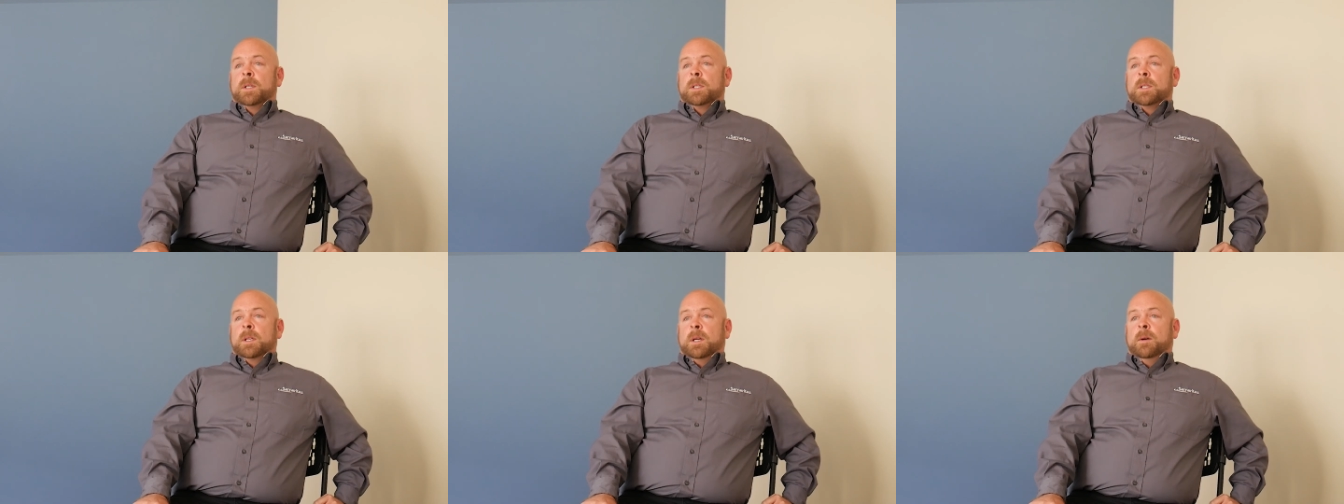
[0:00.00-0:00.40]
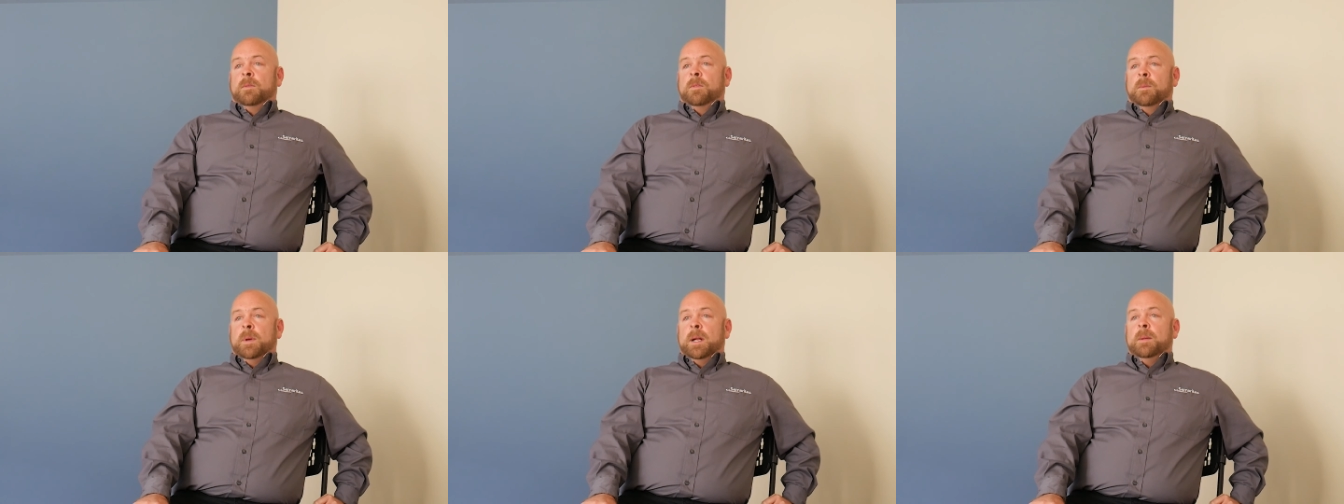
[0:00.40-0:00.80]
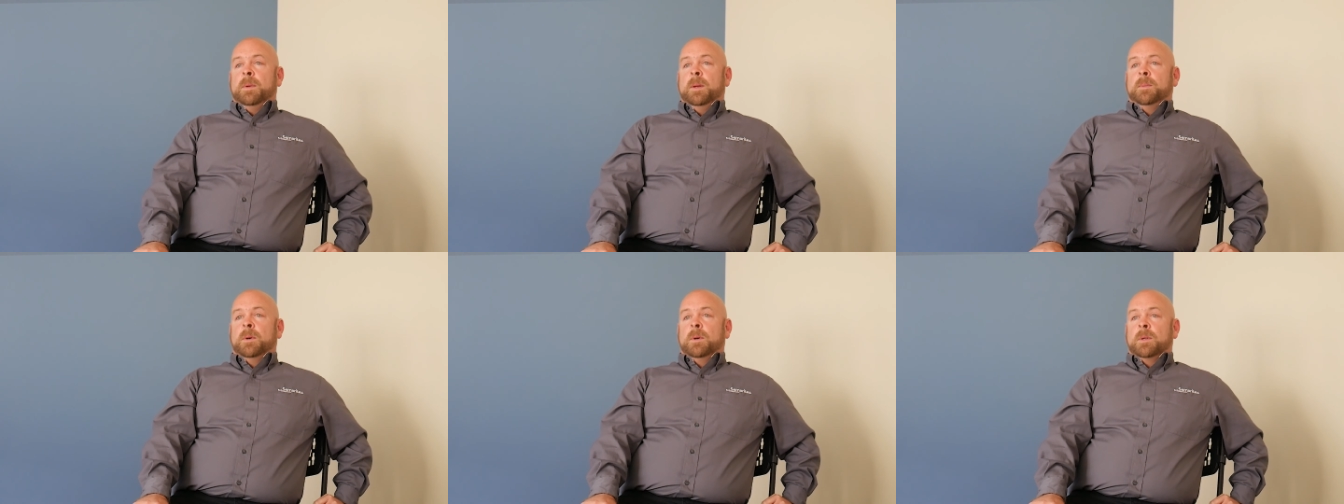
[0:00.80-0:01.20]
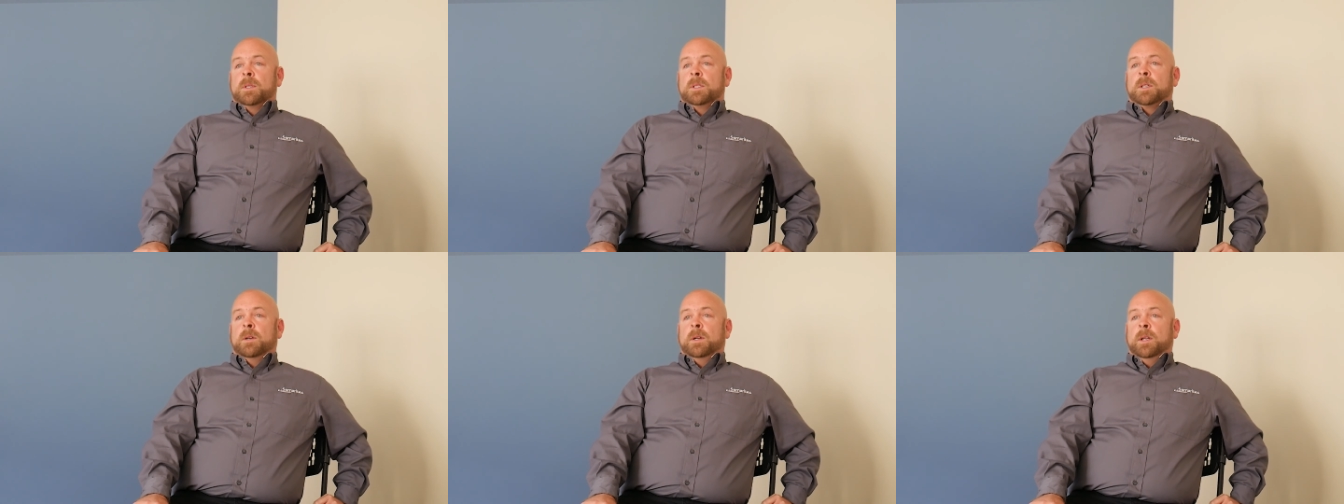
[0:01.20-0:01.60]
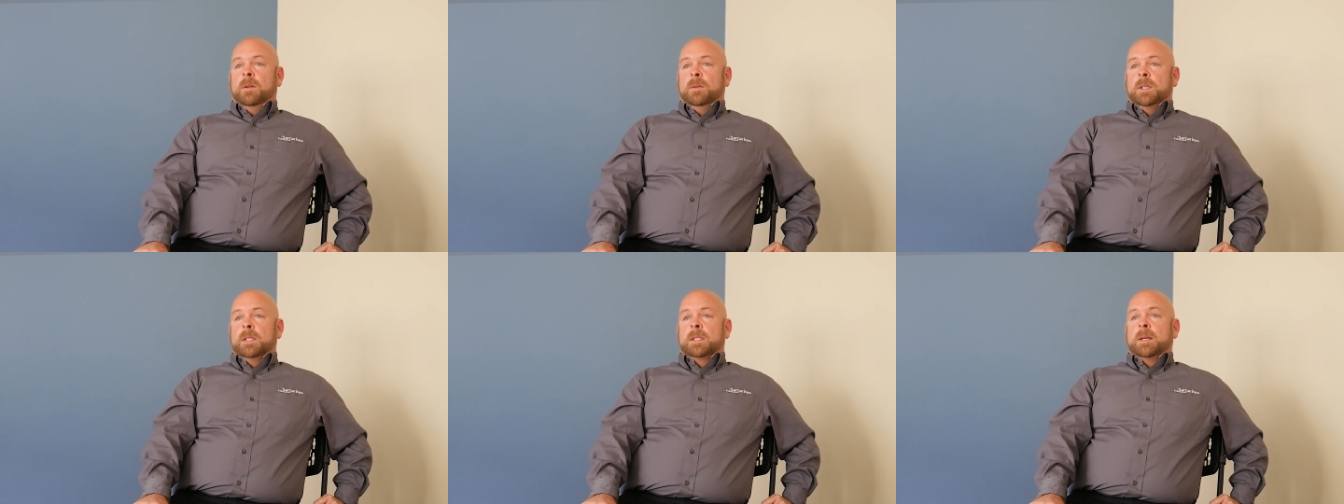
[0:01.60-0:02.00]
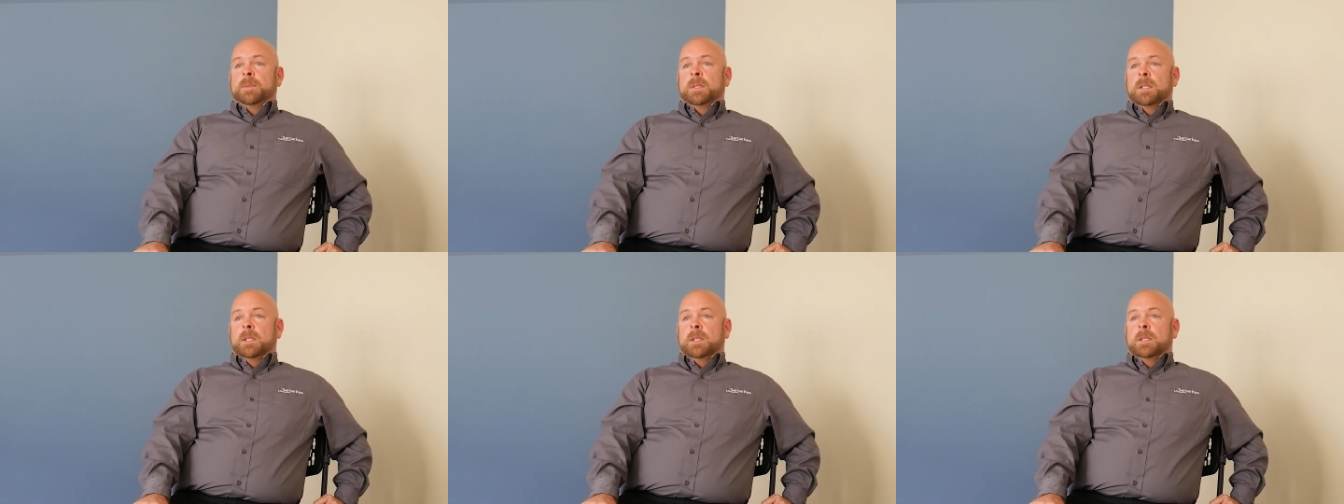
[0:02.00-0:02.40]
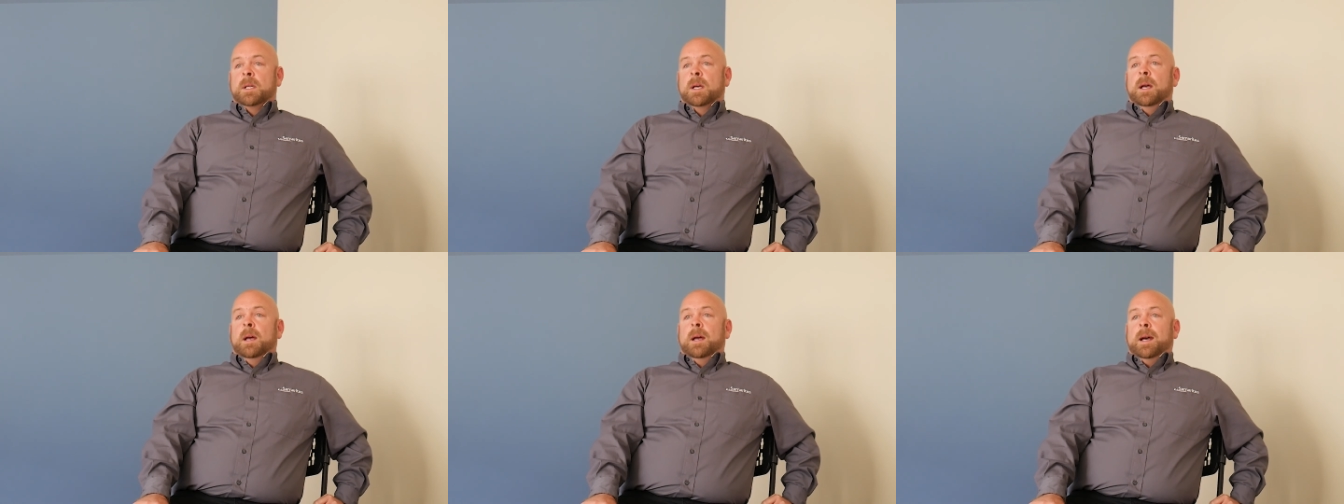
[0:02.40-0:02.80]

this for many people, starting using substances,